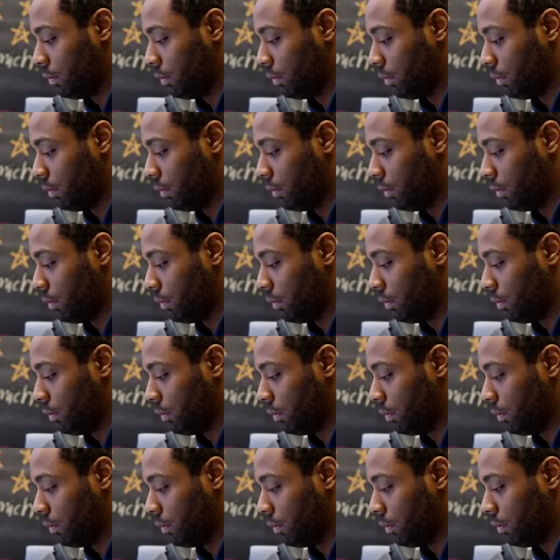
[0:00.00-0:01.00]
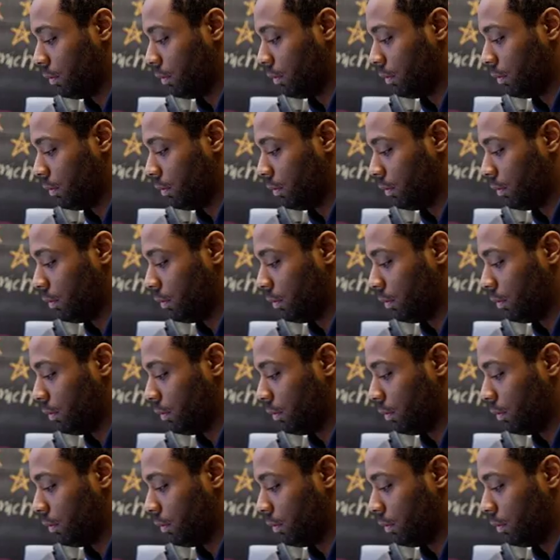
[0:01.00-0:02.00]

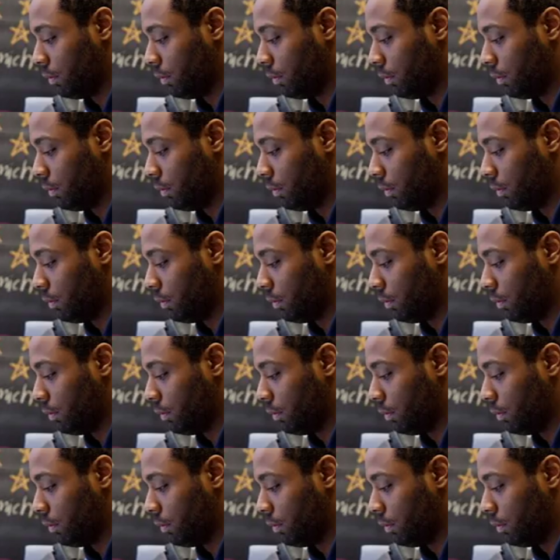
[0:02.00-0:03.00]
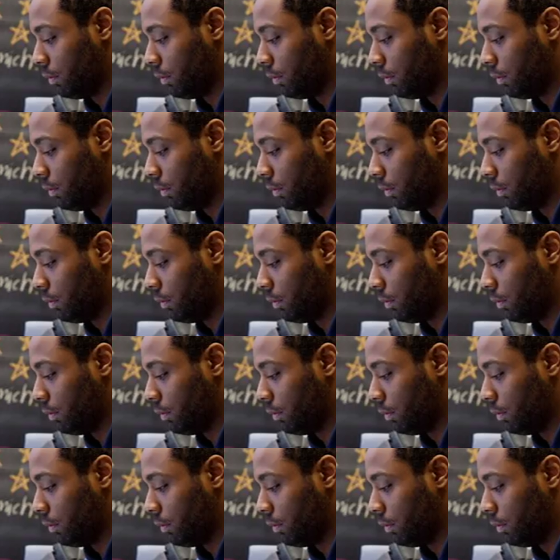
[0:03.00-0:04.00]

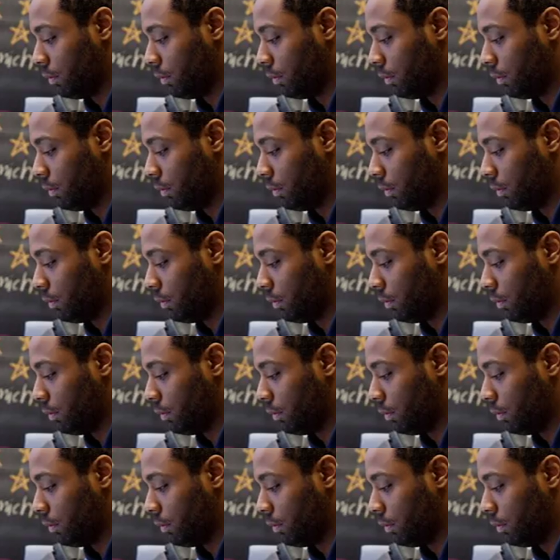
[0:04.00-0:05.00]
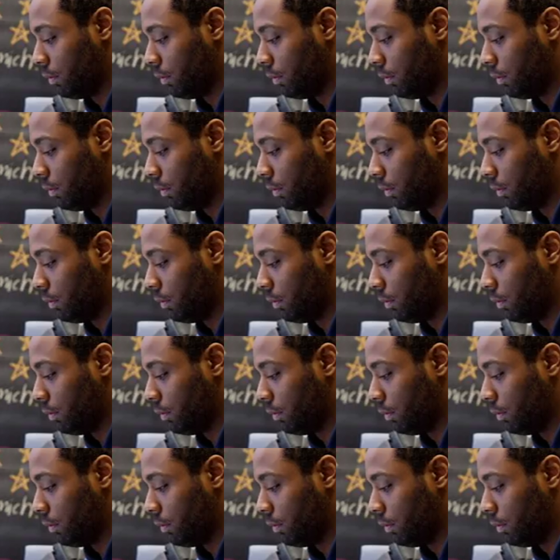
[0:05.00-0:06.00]

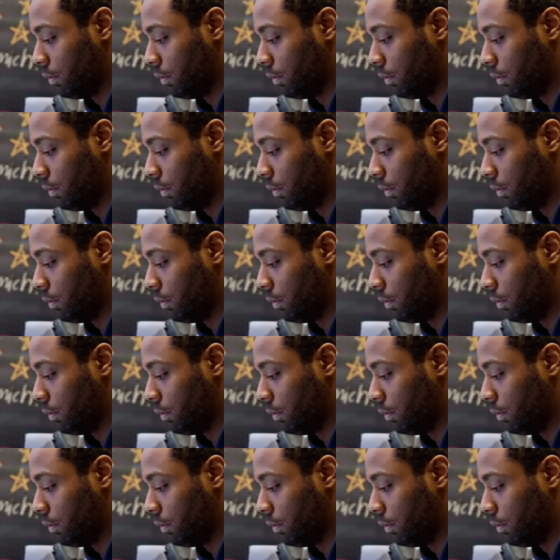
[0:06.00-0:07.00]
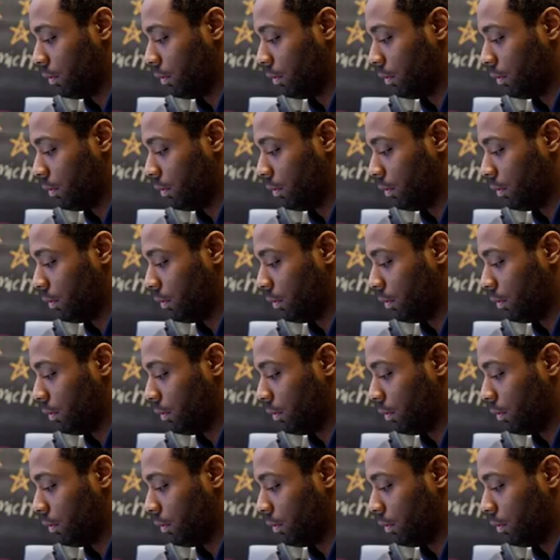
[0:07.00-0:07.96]
(no lip movement)